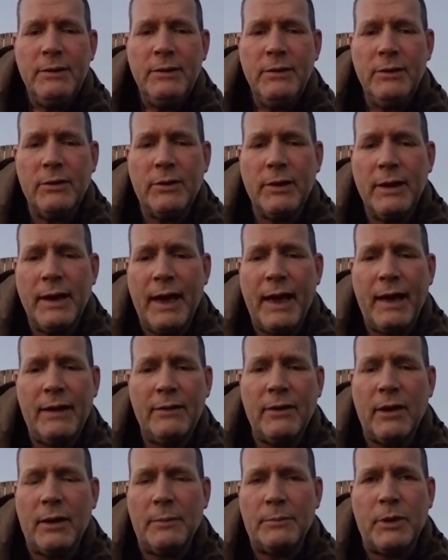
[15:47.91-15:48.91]
you're going to
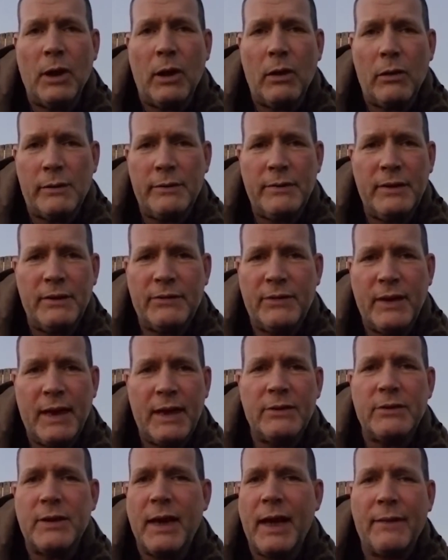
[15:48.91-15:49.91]
end up dulling this
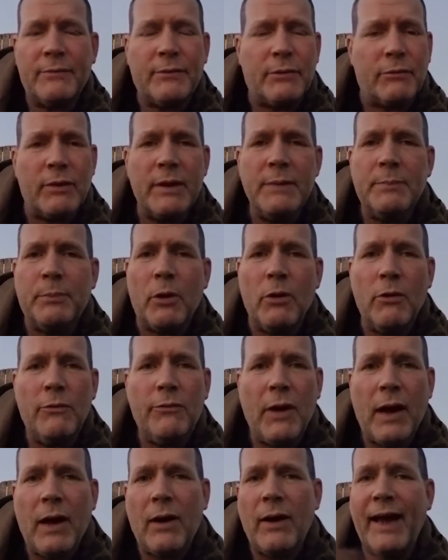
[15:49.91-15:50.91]
edge and have to
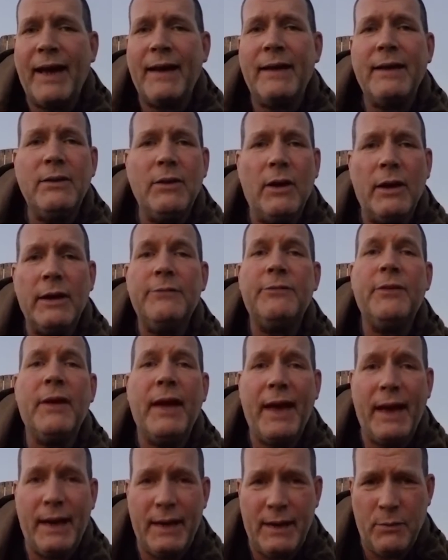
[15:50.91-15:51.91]
reprofile any knife
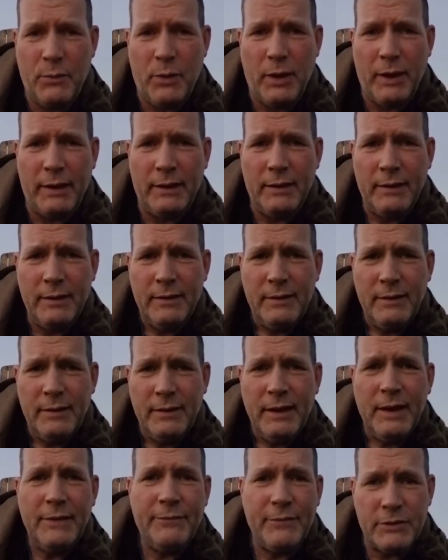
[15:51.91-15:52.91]
anyway
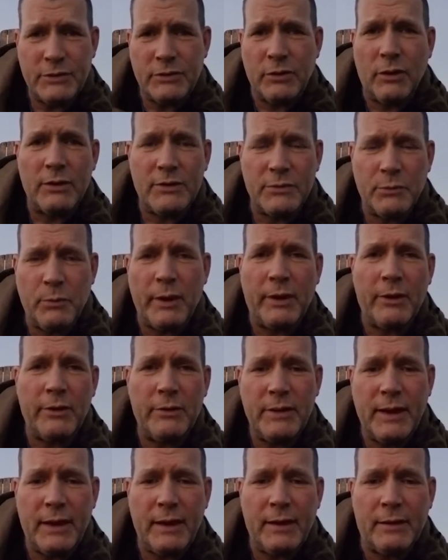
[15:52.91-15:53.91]
if it starts
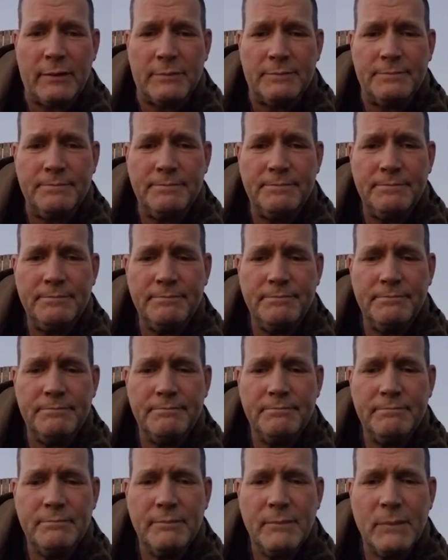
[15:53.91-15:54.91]
wearing down.
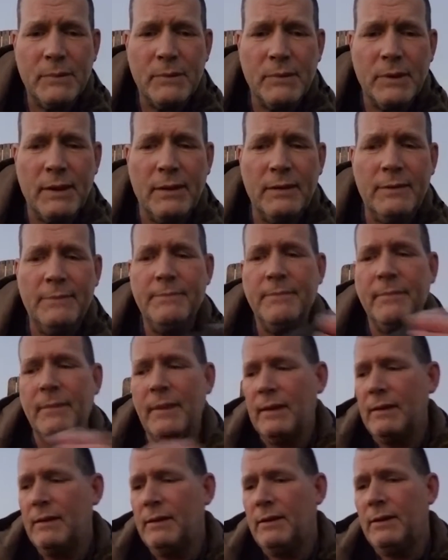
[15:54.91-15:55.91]
Okay,
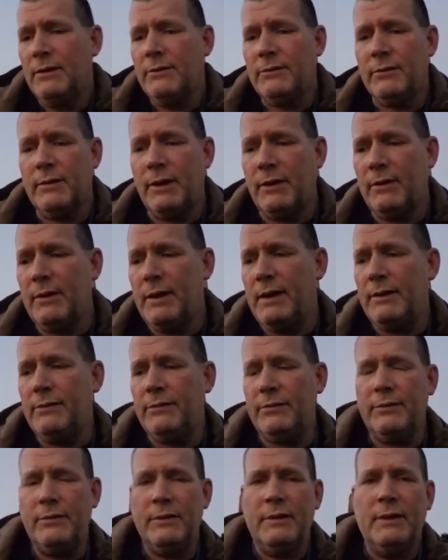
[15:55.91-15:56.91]
so there it
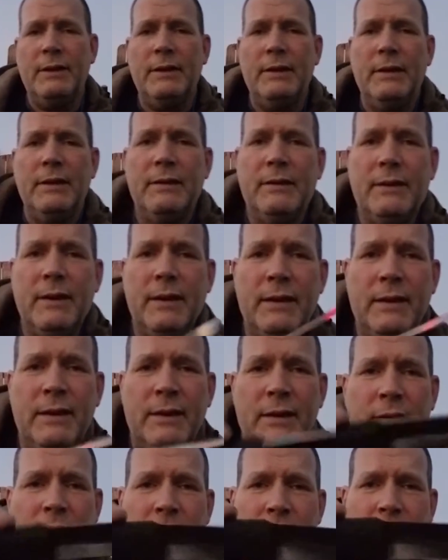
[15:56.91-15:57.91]
is,
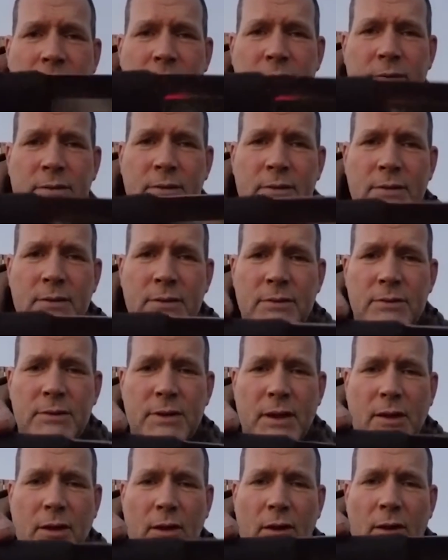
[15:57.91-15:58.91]
the
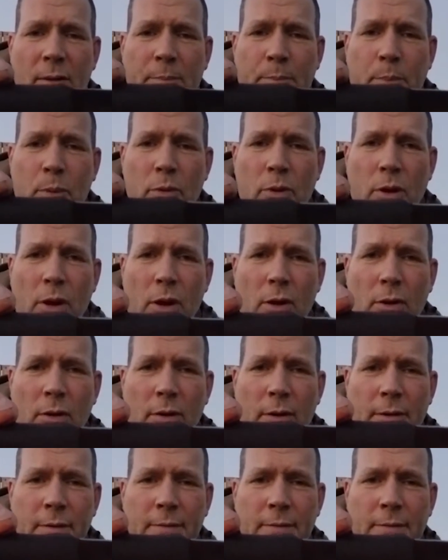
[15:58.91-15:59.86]
Jagger Puukko.